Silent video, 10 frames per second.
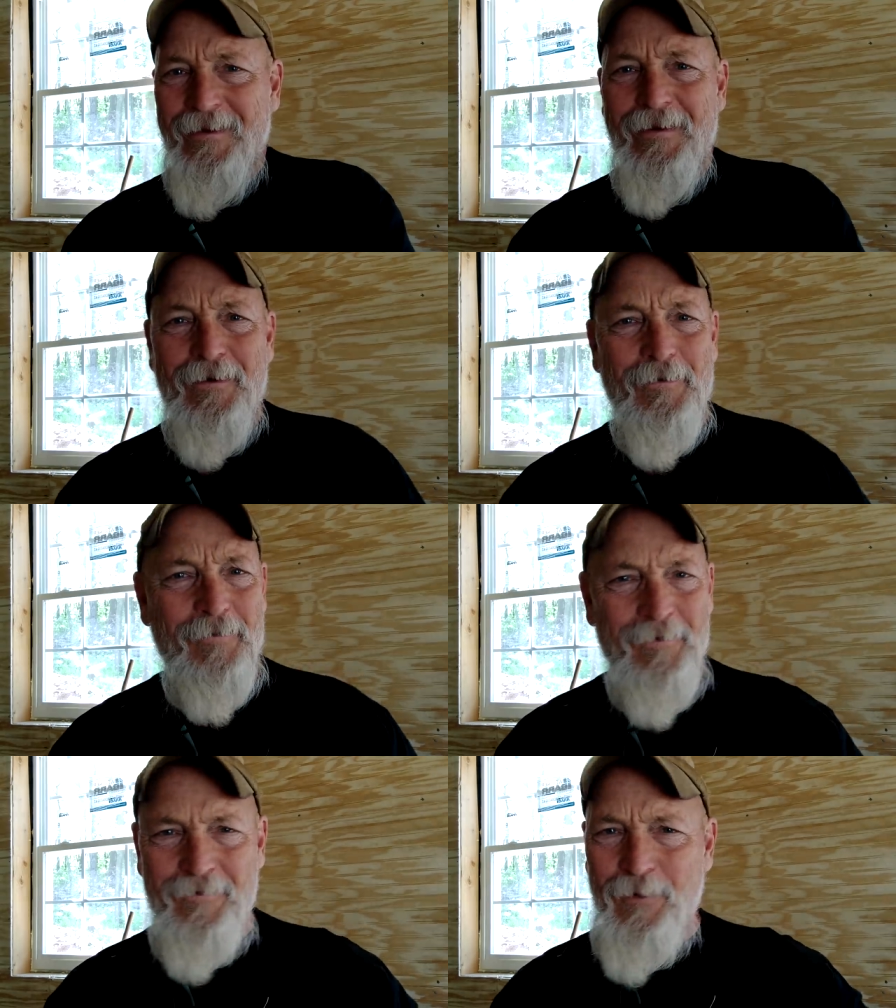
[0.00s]
You know,
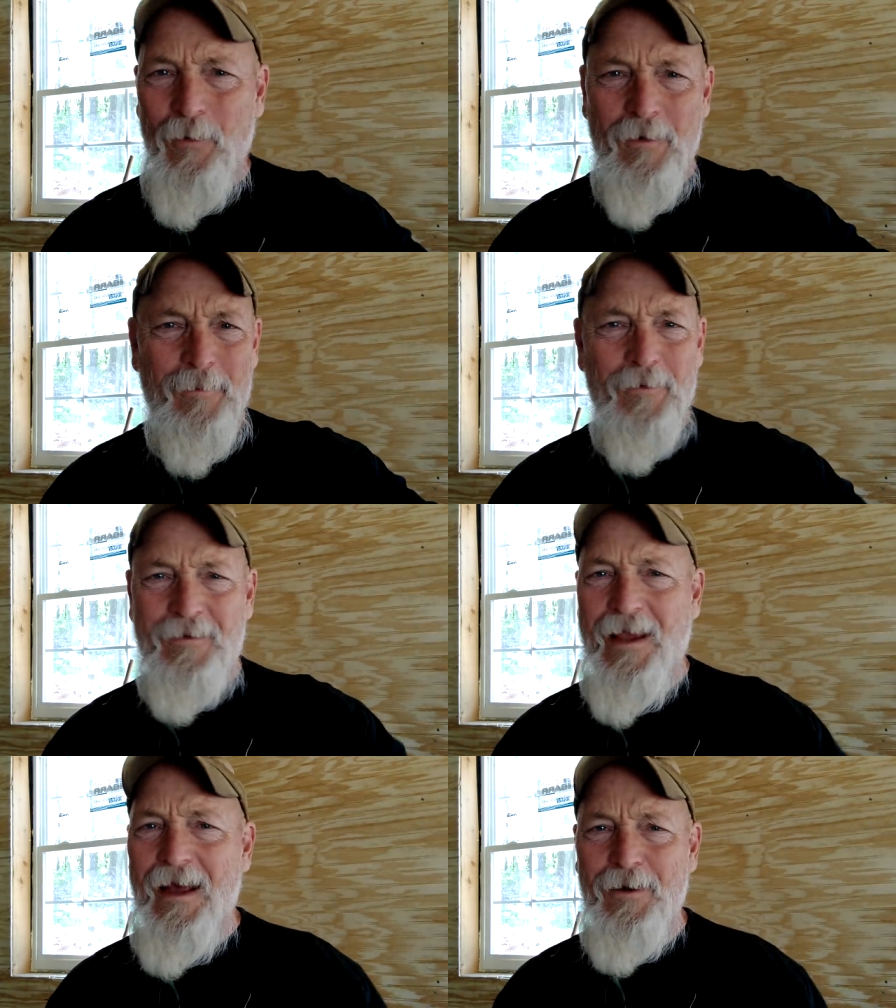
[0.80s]
it's horrible,
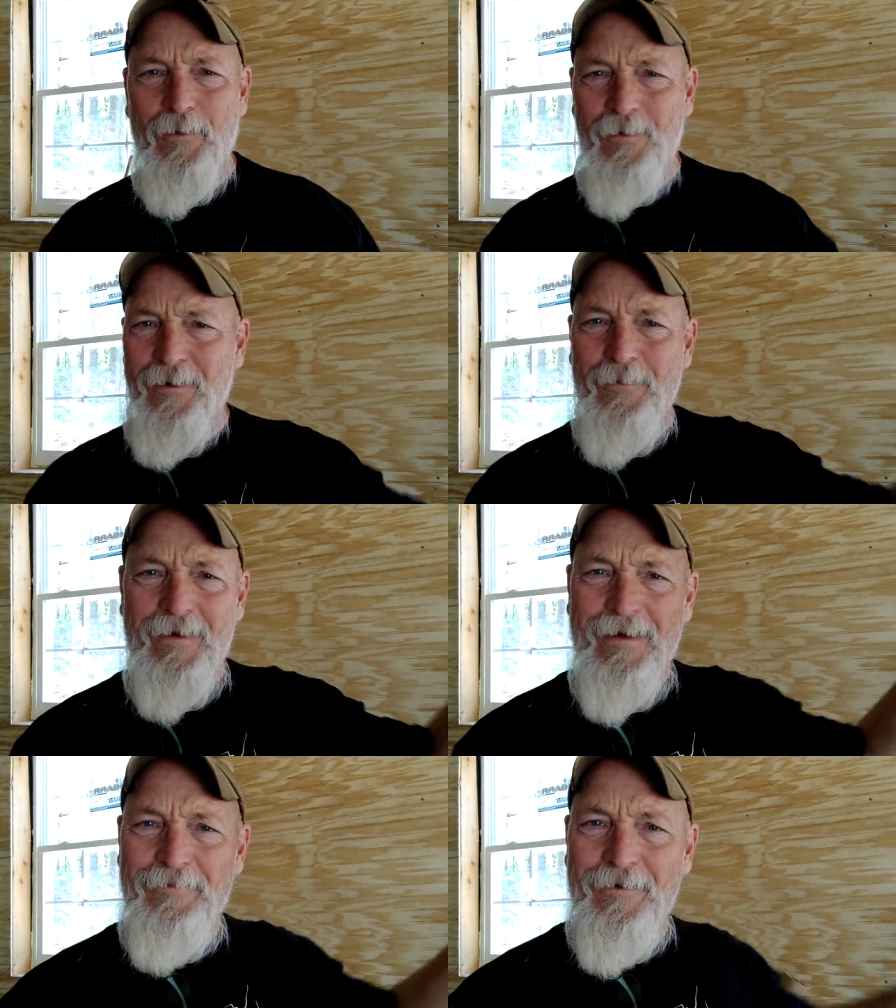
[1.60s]
category
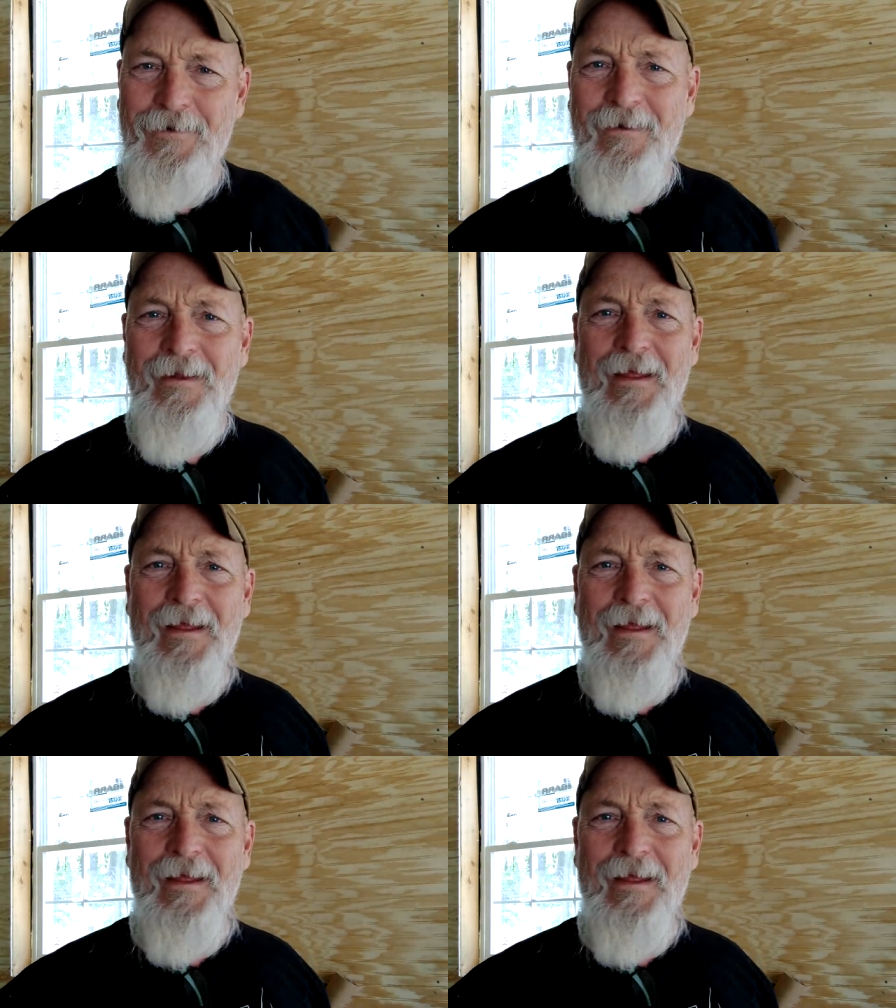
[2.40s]
whatever.